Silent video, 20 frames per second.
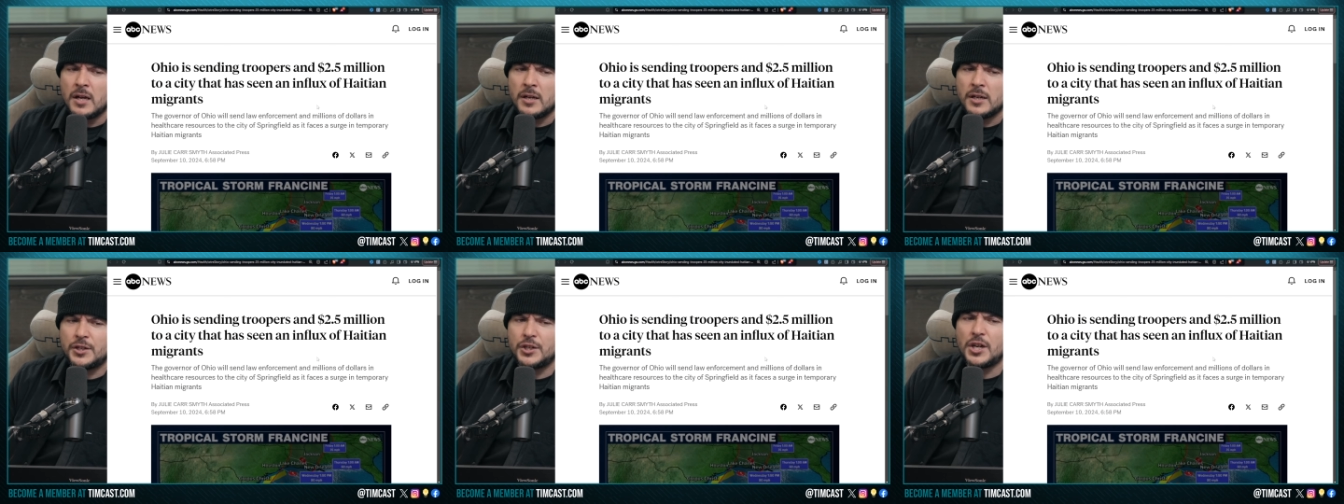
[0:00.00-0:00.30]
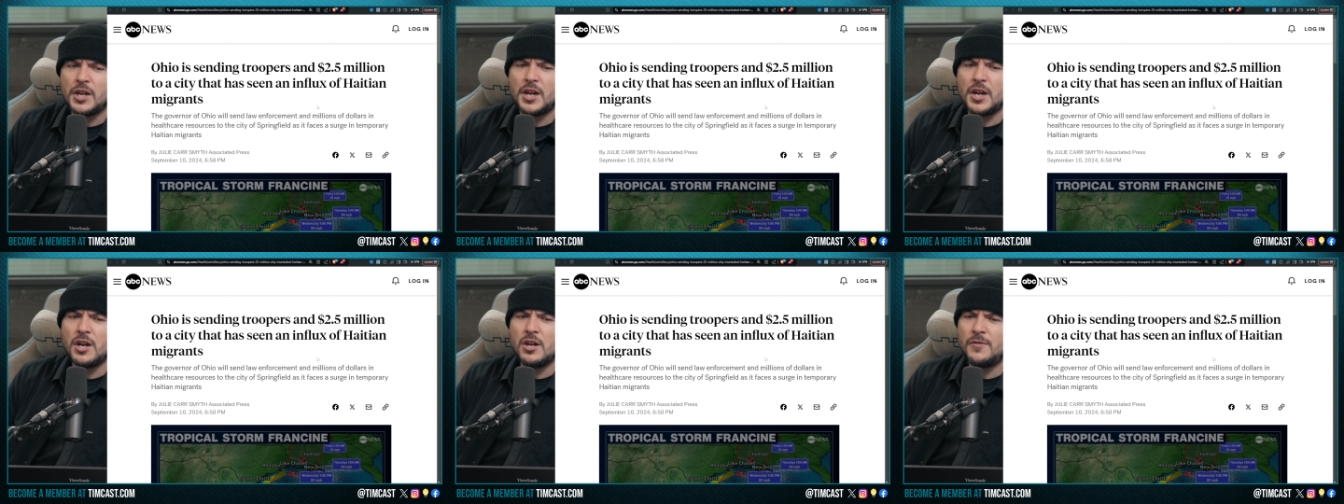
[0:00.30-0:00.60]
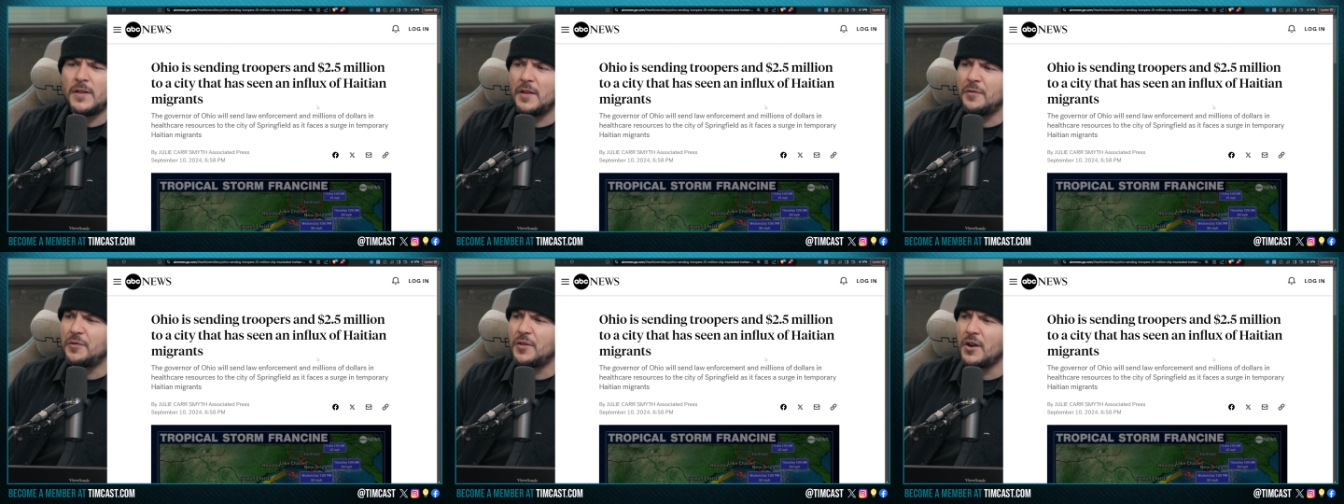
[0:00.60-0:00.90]
did you hear
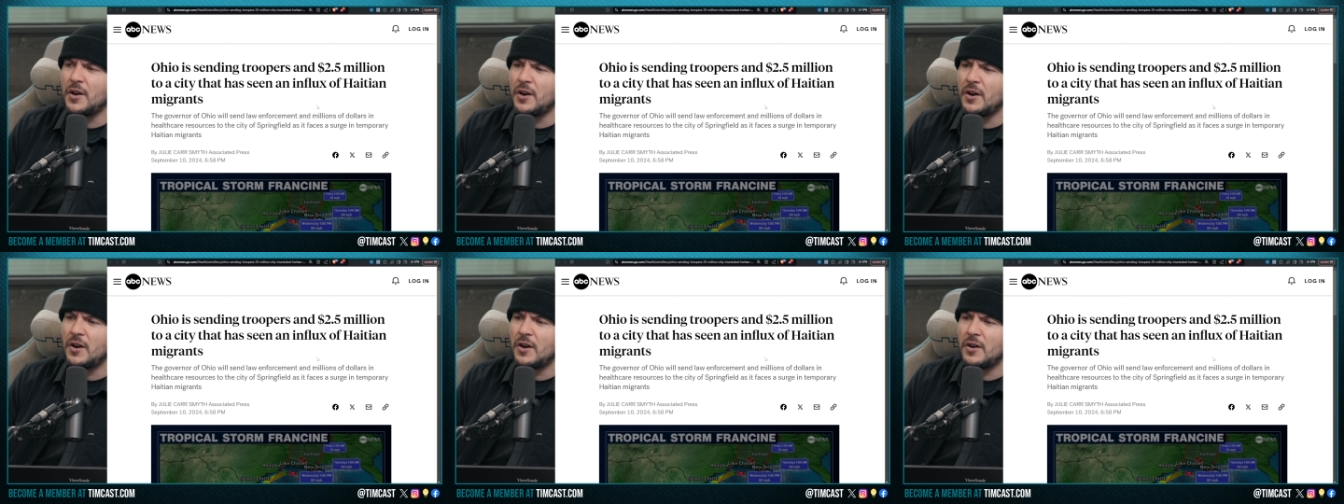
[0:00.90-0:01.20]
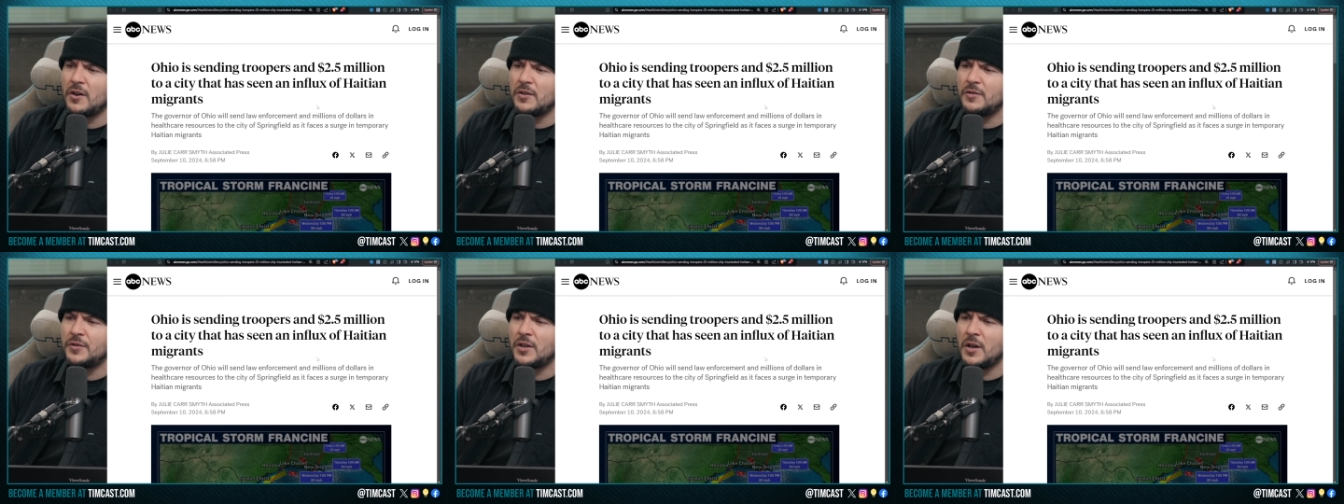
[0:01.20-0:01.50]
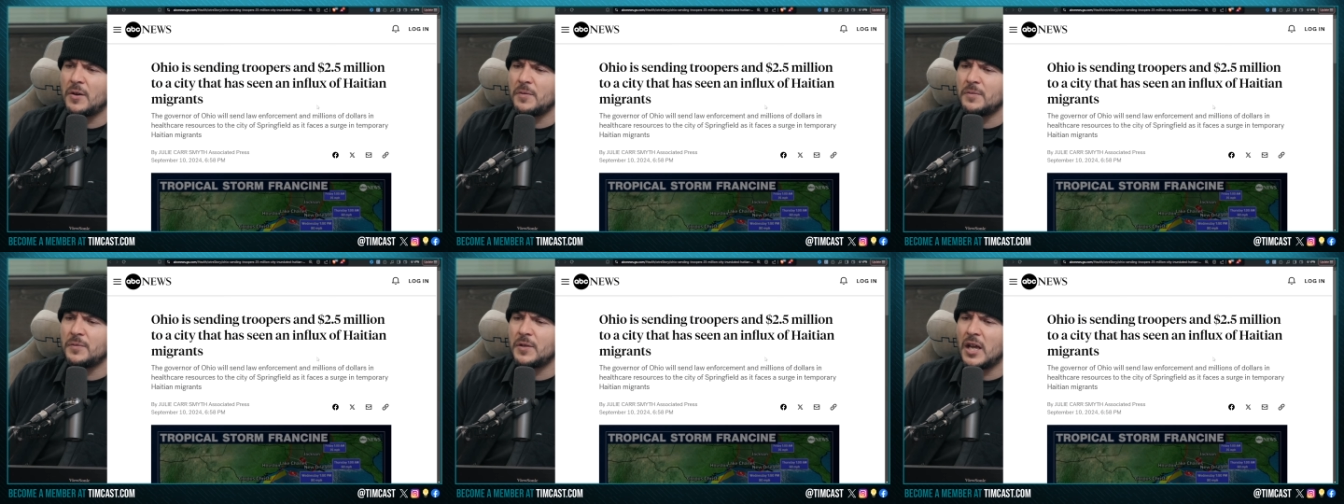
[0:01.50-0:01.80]
that
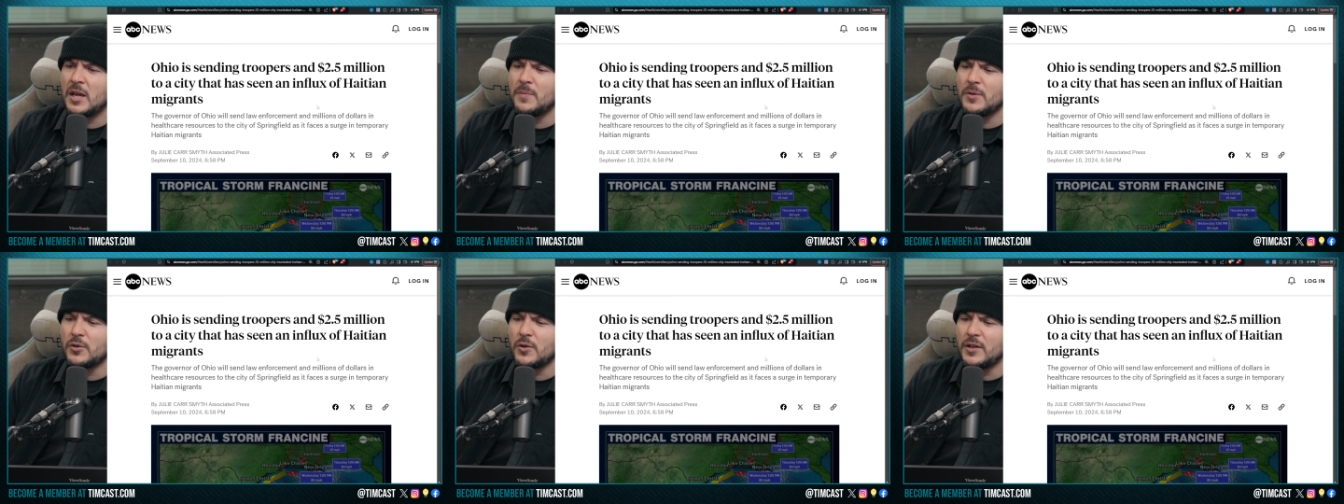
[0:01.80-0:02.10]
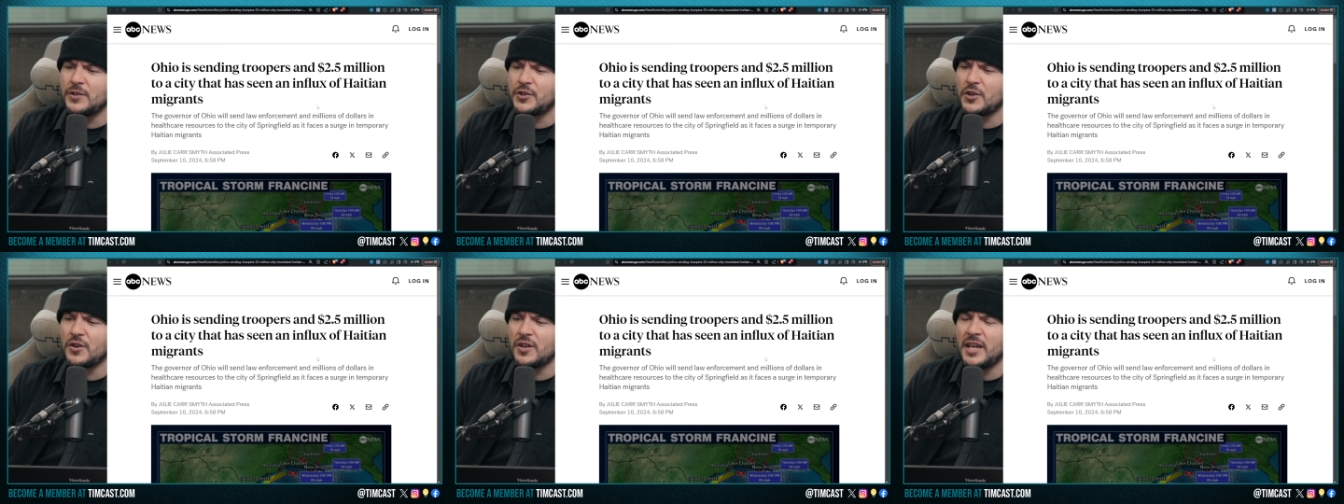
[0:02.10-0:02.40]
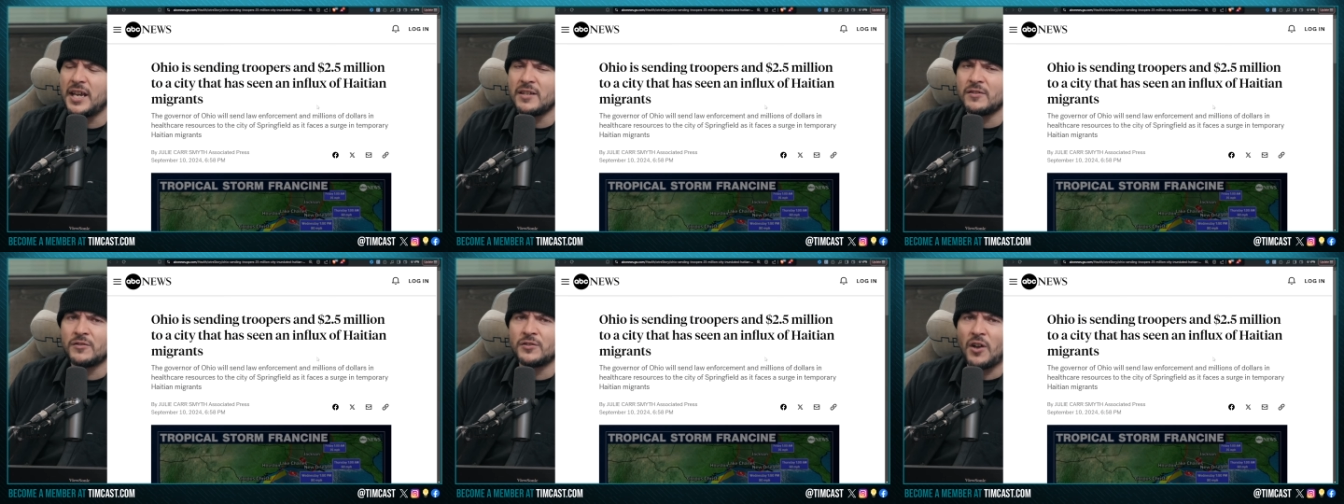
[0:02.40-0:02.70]
the immigrants are
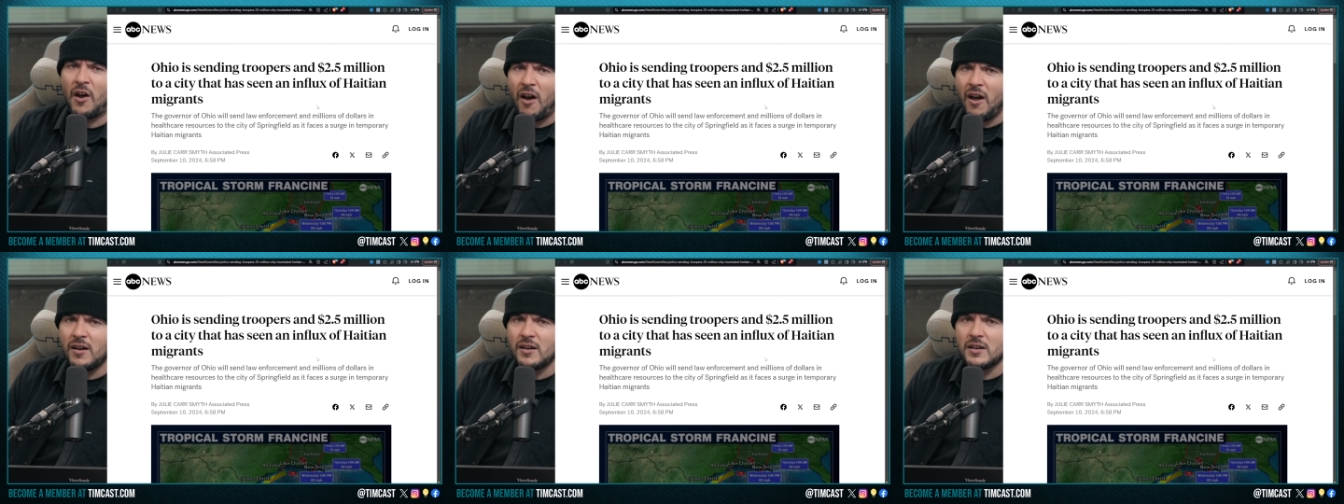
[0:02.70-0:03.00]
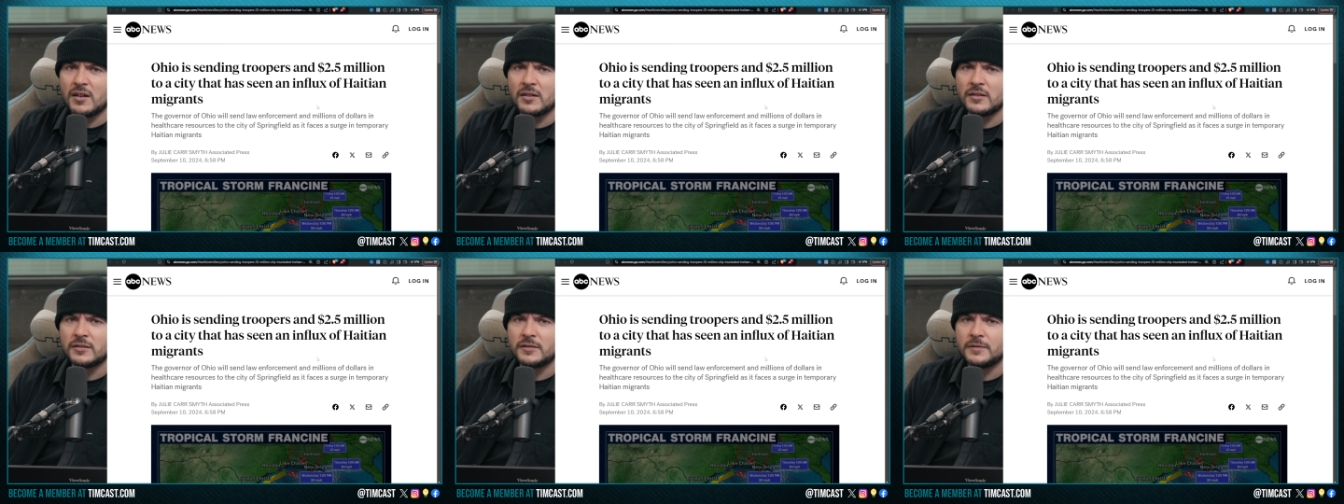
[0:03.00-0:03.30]
eating dog?